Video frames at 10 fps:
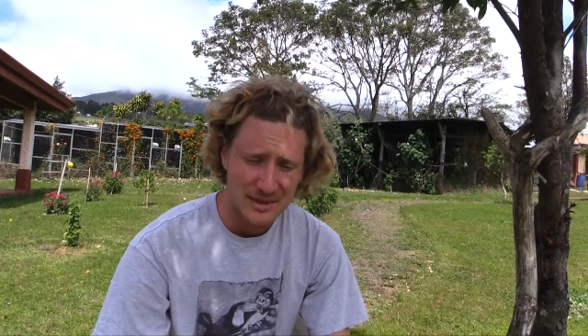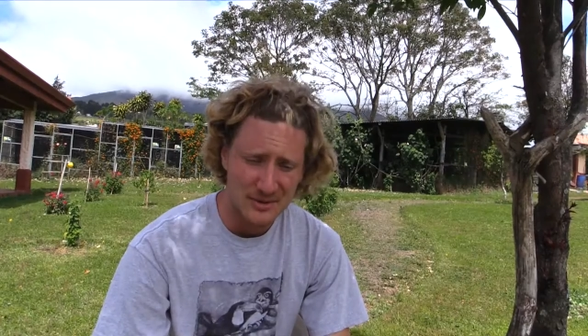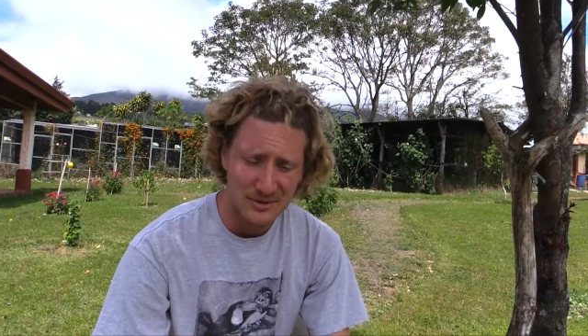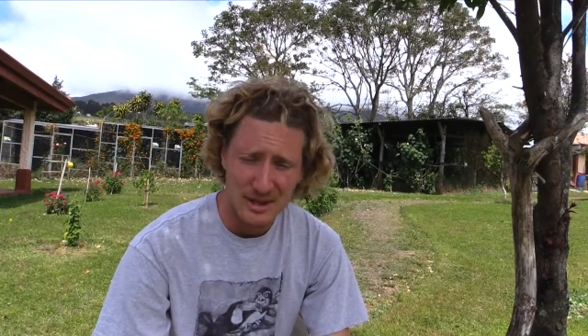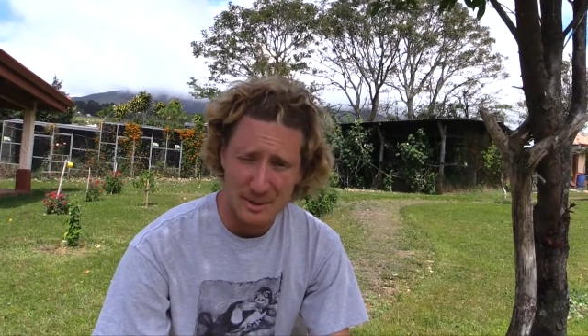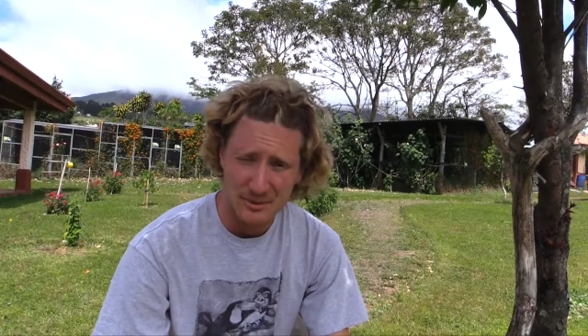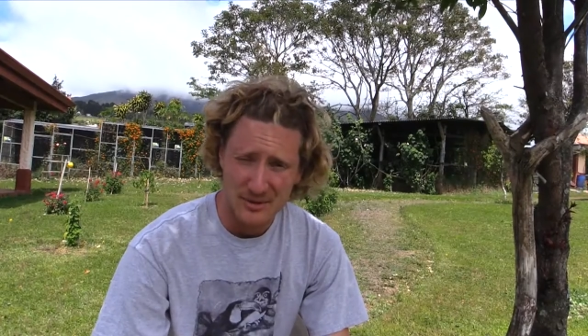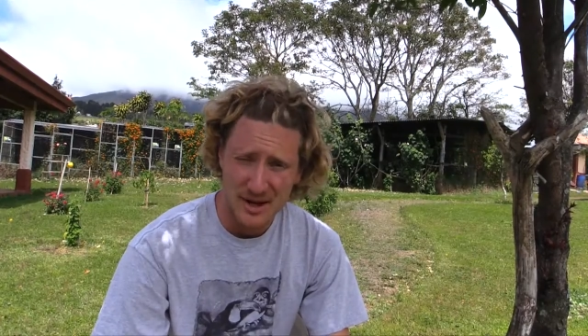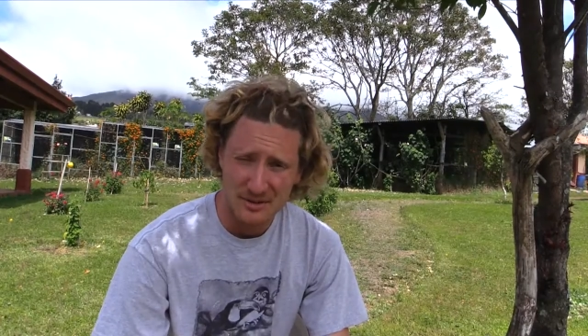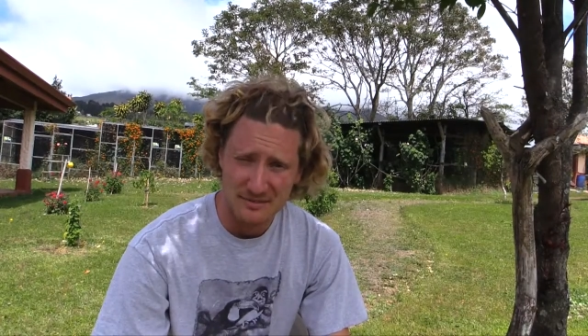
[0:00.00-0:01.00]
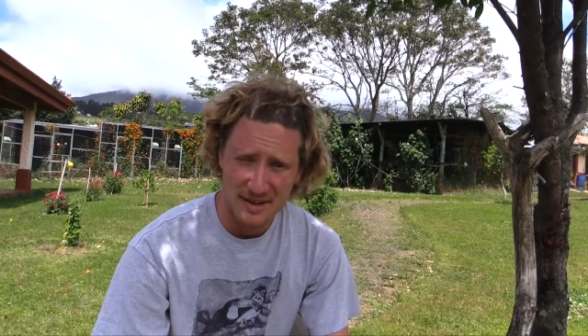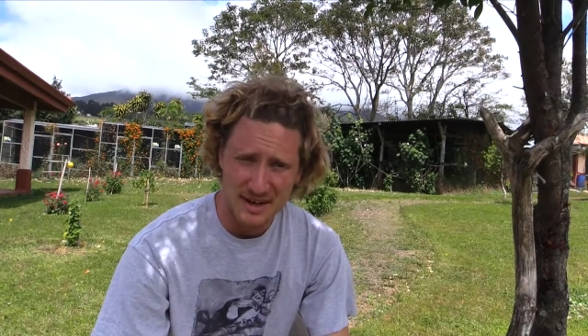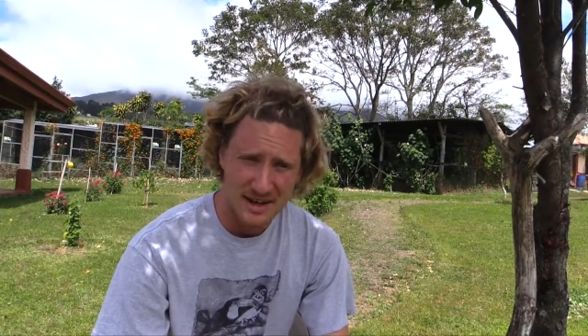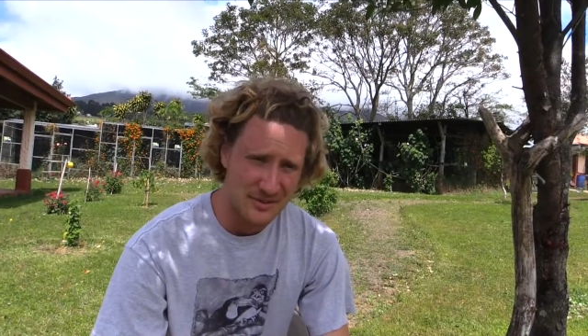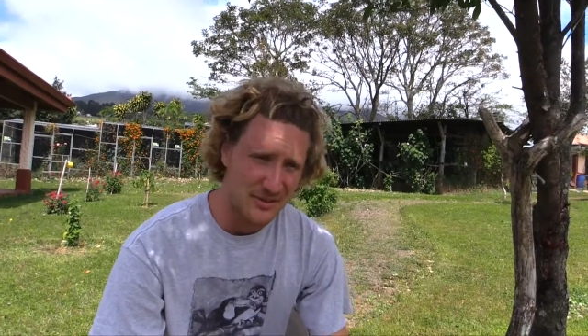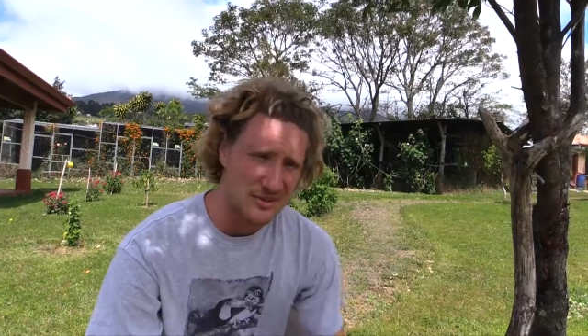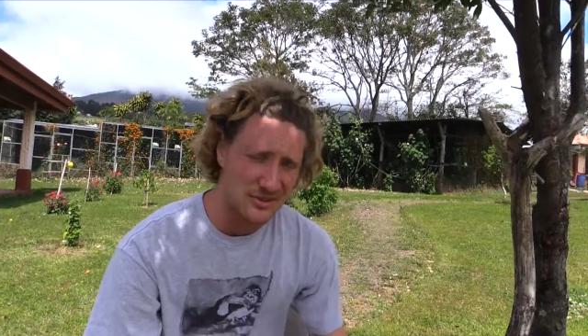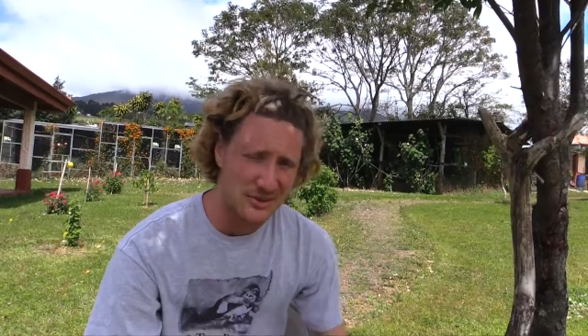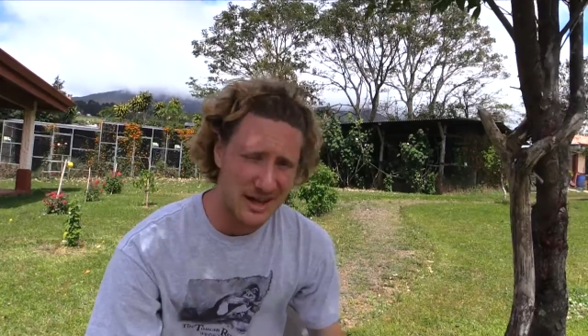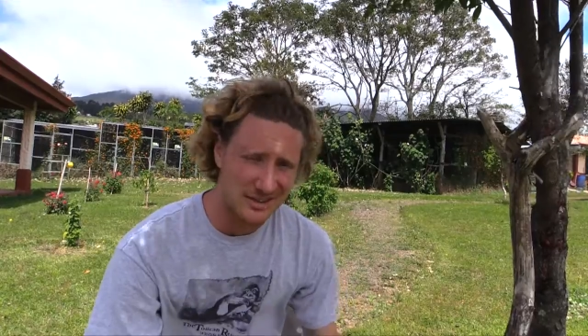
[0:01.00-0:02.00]
they're climbing around fine, they're
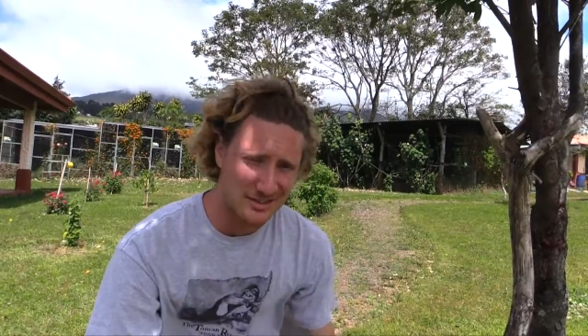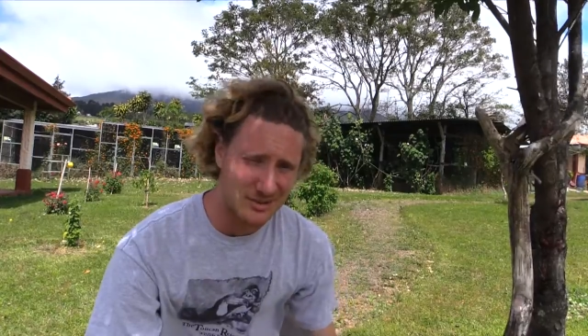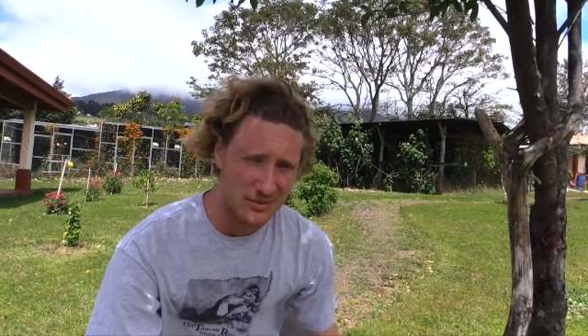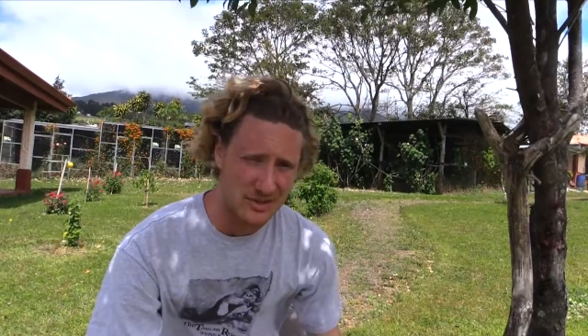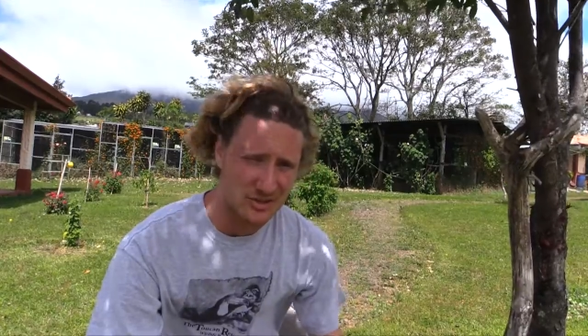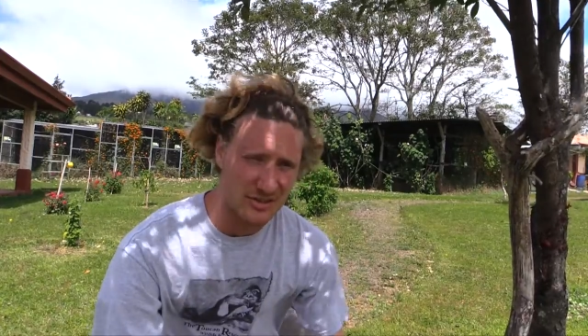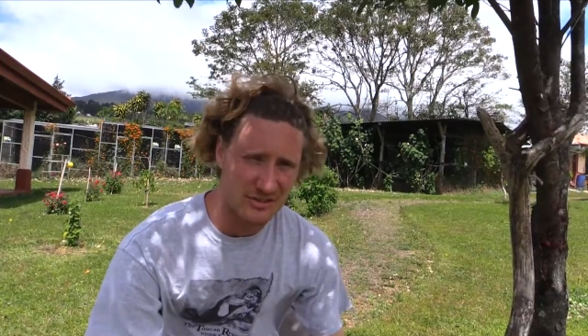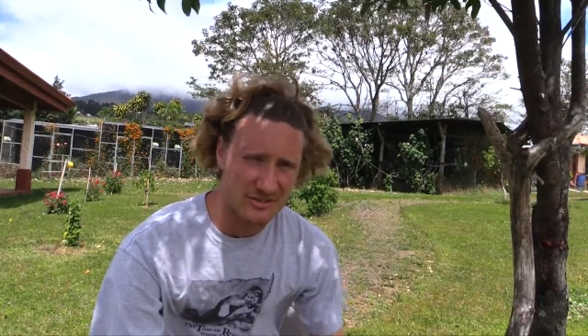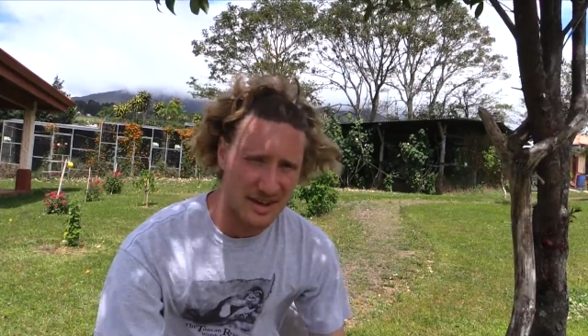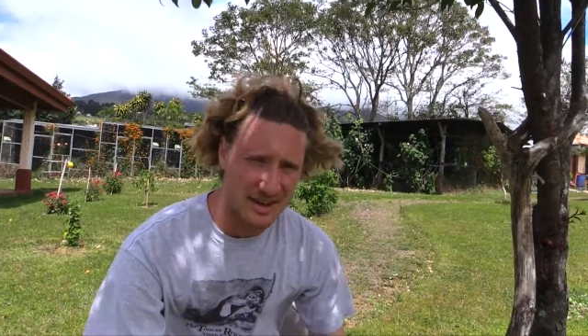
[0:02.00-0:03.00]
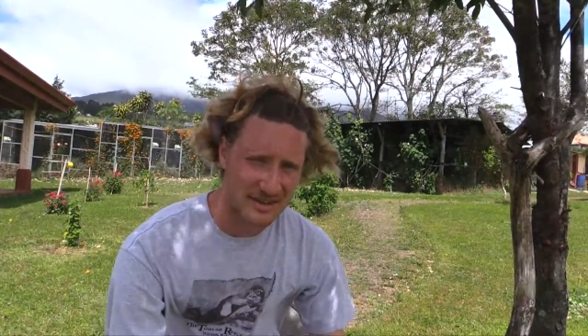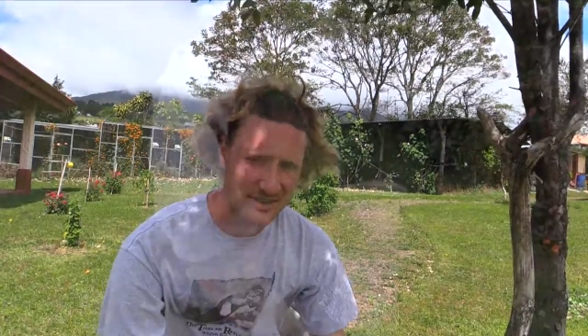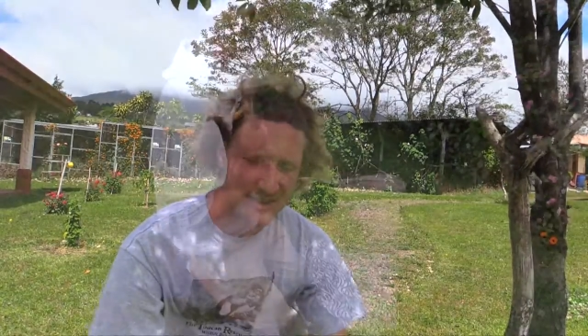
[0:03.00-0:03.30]
interacting with each other fine.